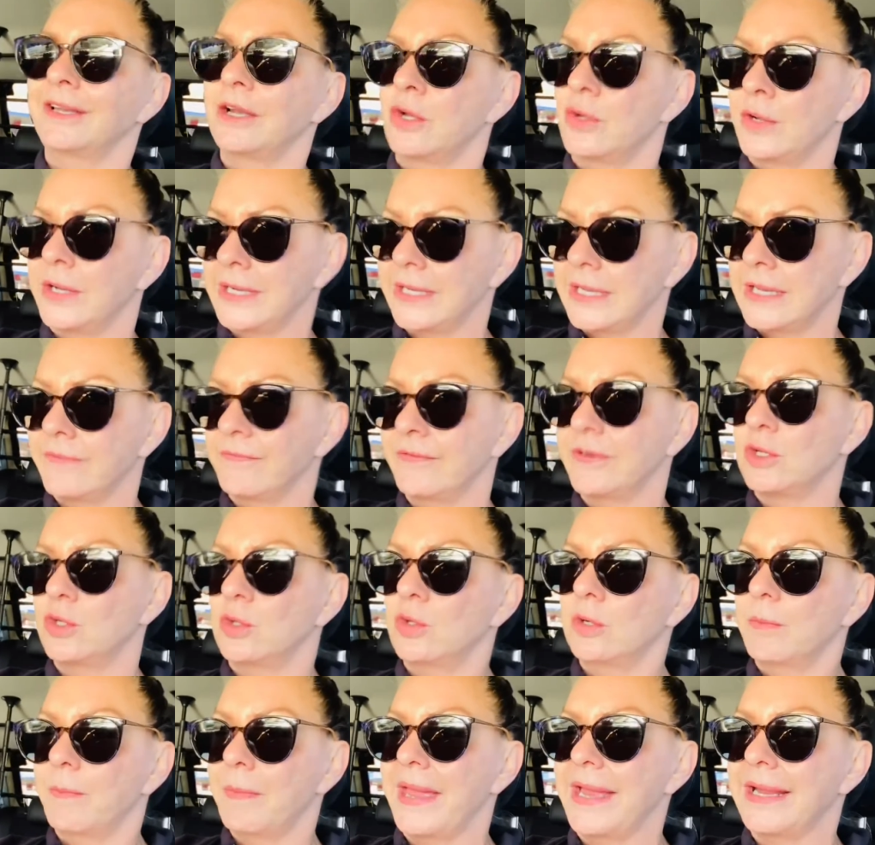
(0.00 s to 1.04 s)
And then when you
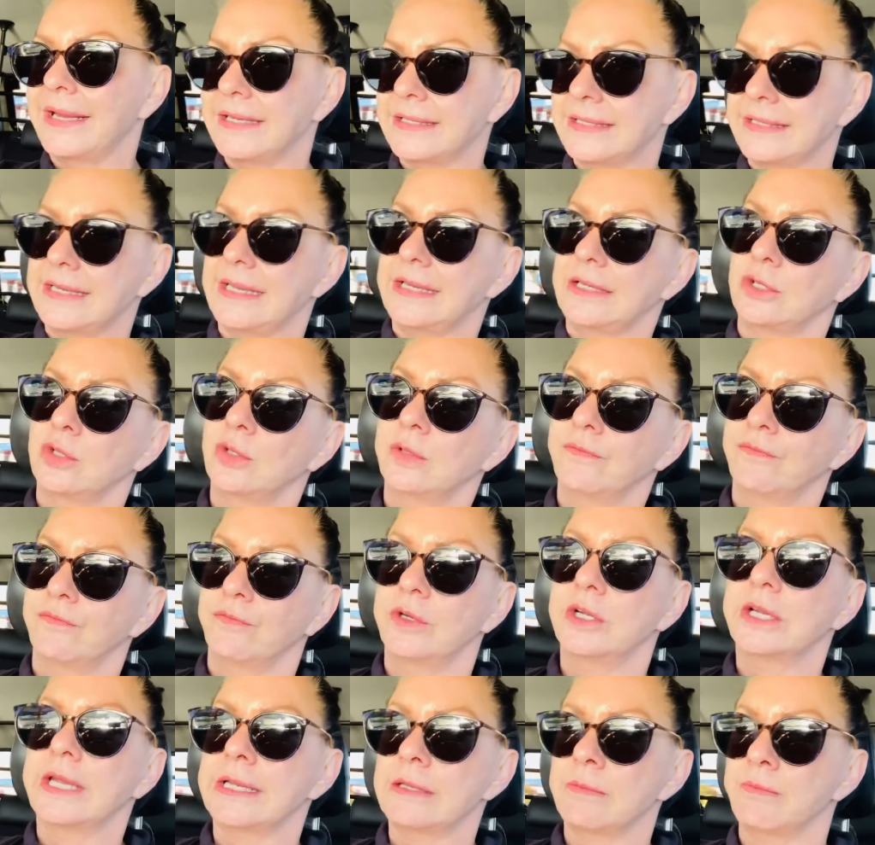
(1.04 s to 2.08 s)
look back, it's like we're
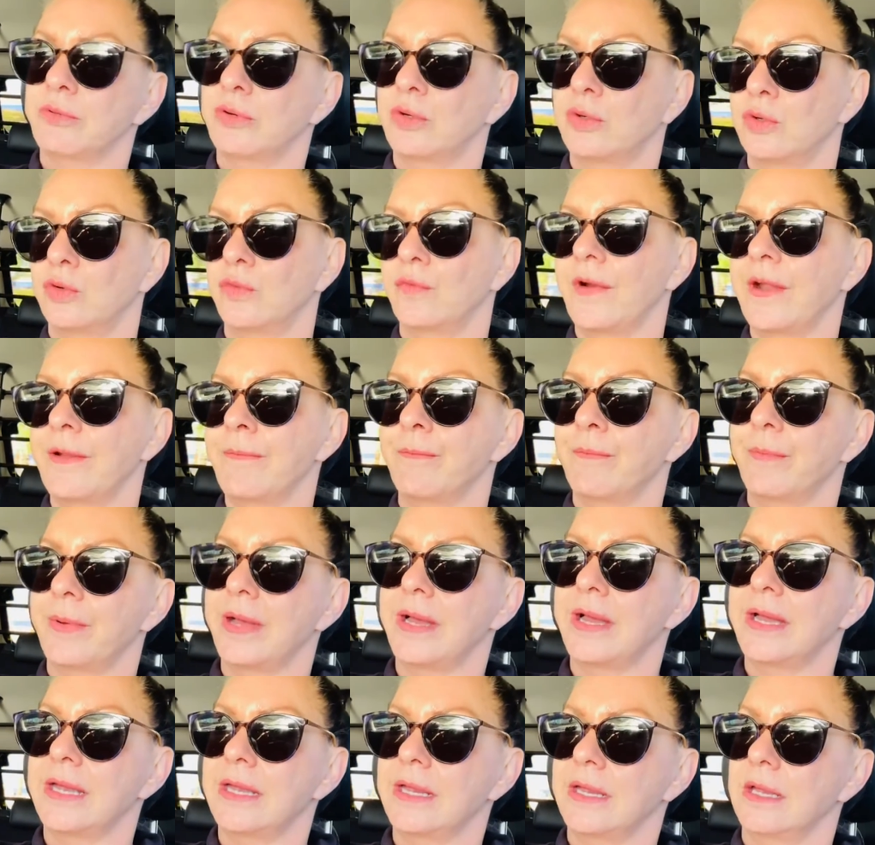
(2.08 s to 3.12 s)
getting programmed
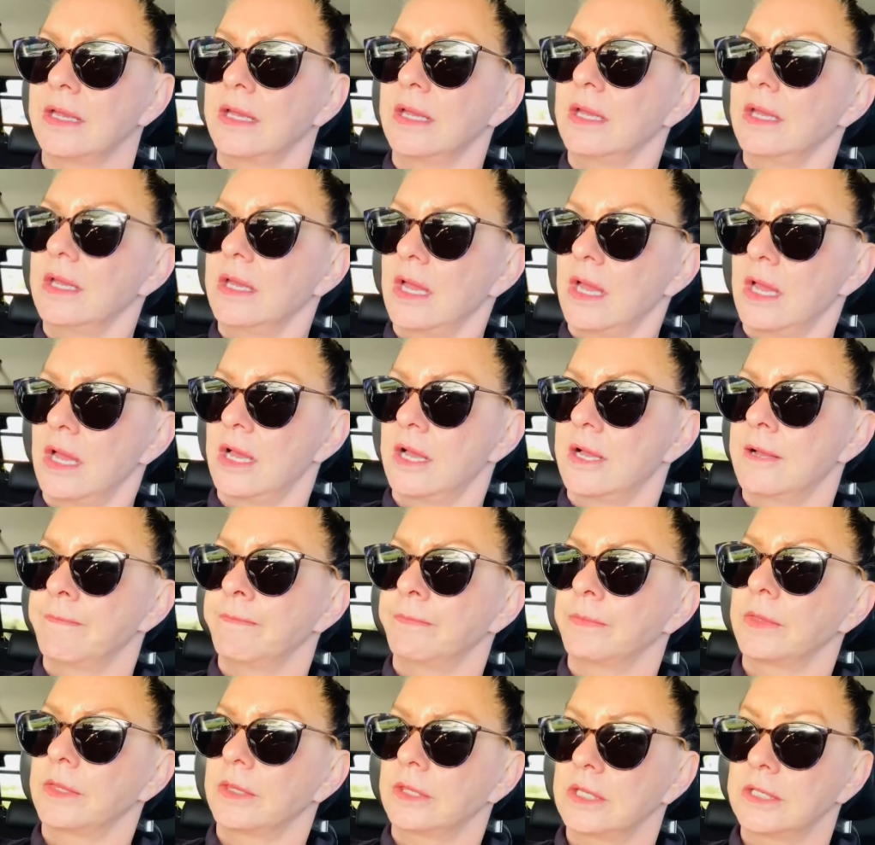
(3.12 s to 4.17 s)
by
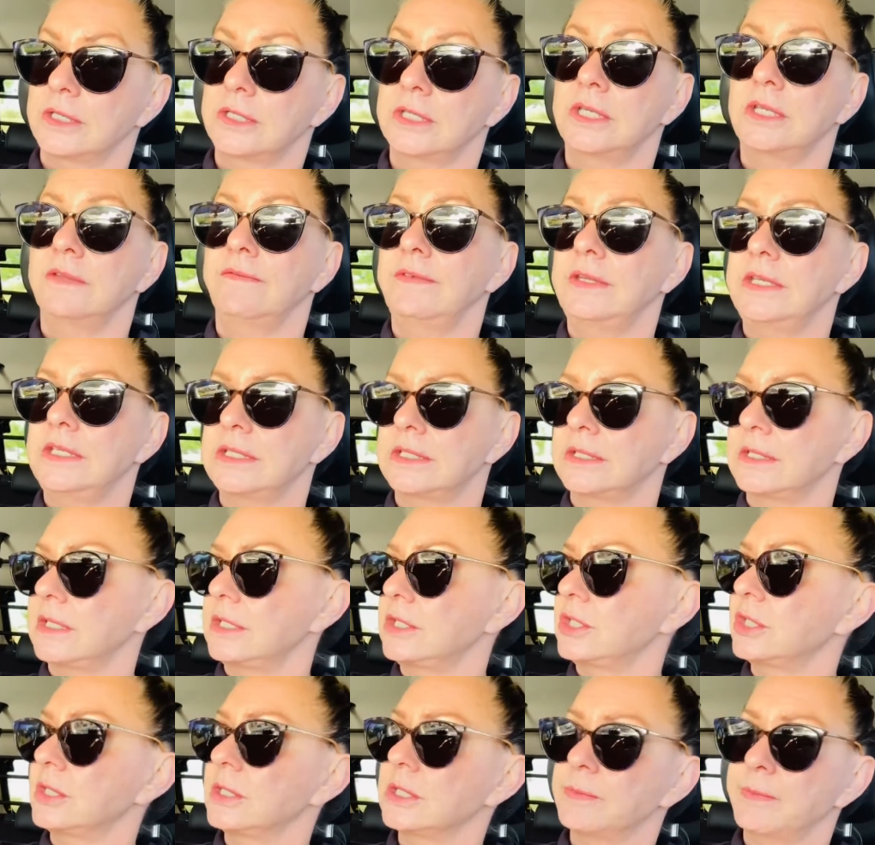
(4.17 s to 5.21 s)
the TV
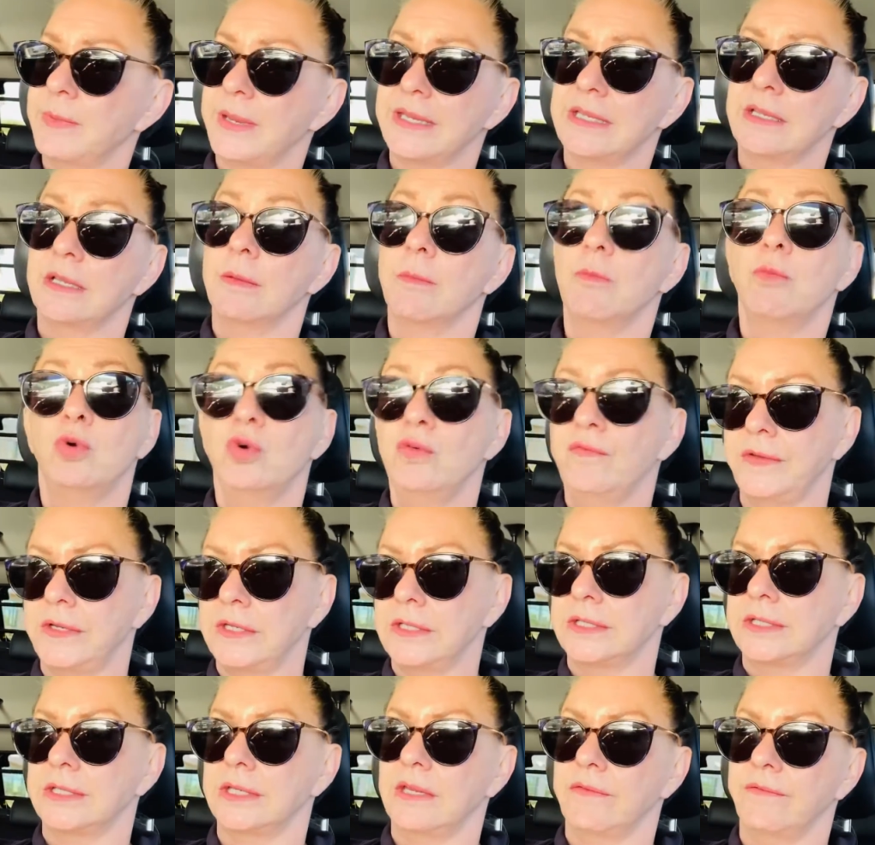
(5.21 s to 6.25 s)
stations, by
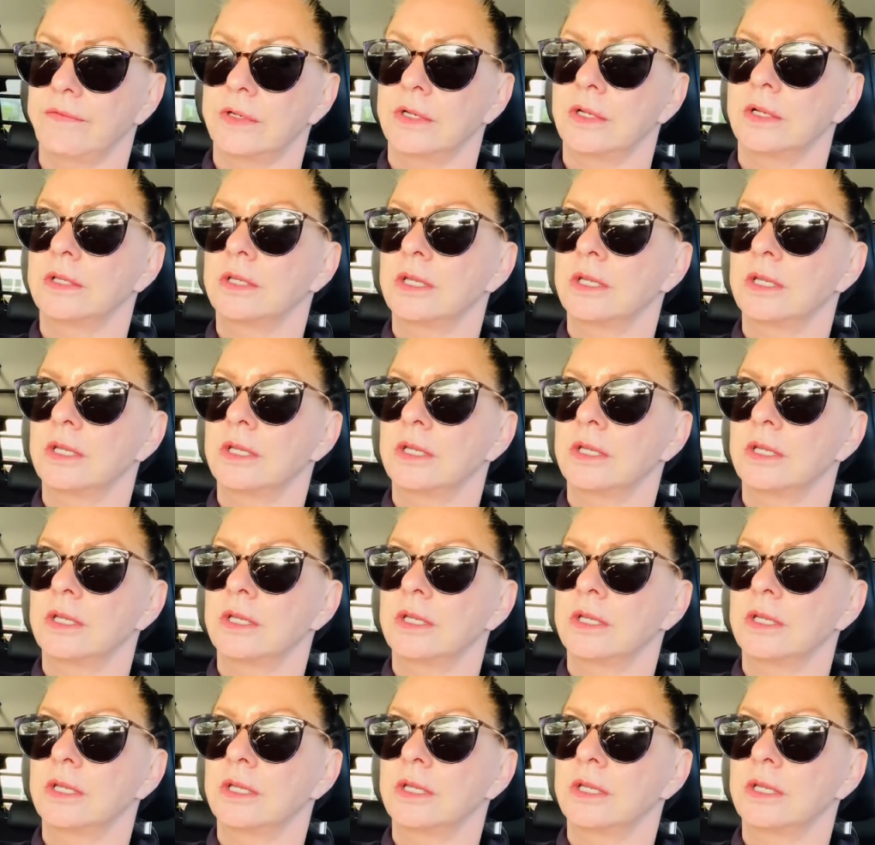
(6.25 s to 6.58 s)
movies even.